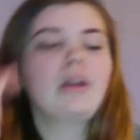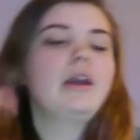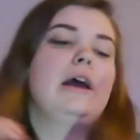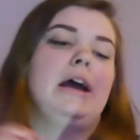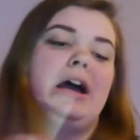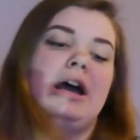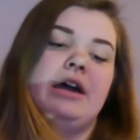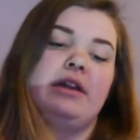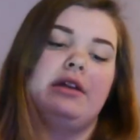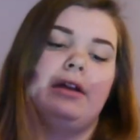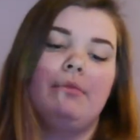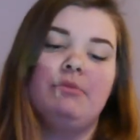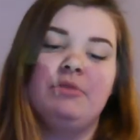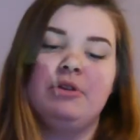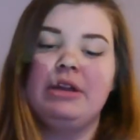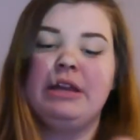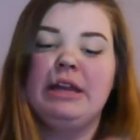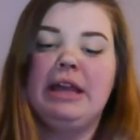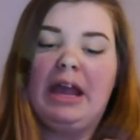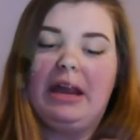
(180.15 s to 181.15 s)
And I'm
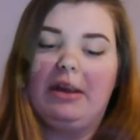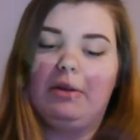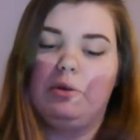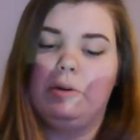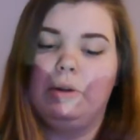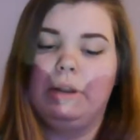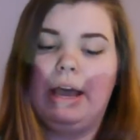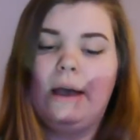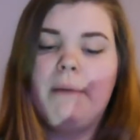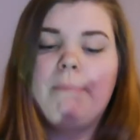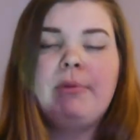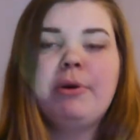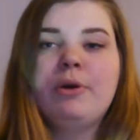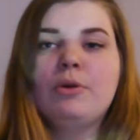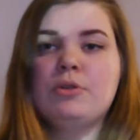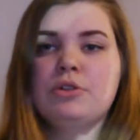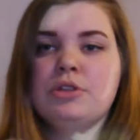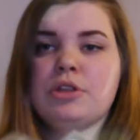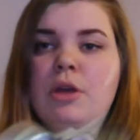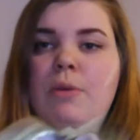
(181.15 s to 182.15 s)
not going to get it all out, but
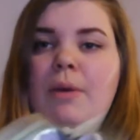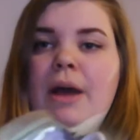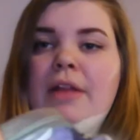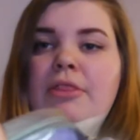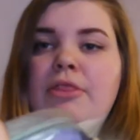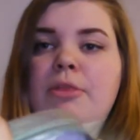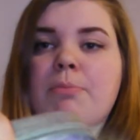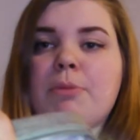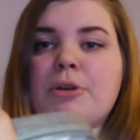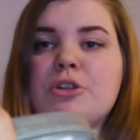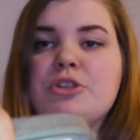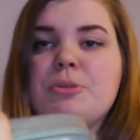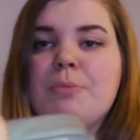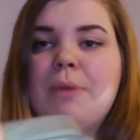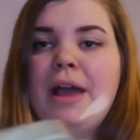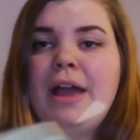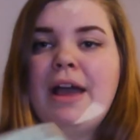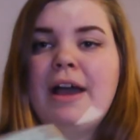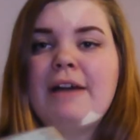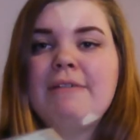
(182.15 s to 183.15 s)
also at the bottom
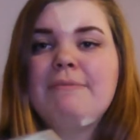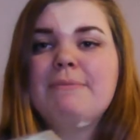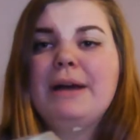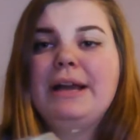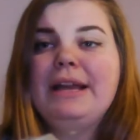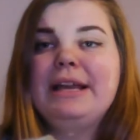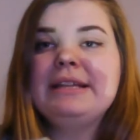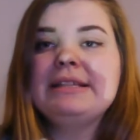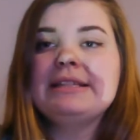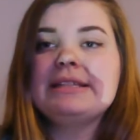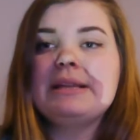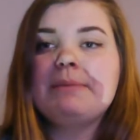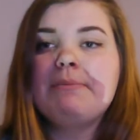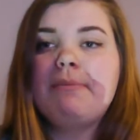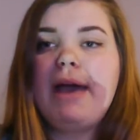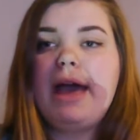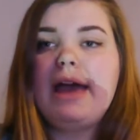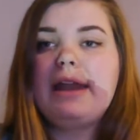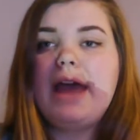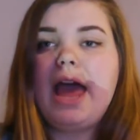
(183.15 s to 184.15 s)
I have my insulin
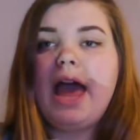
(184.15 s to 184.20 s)
pen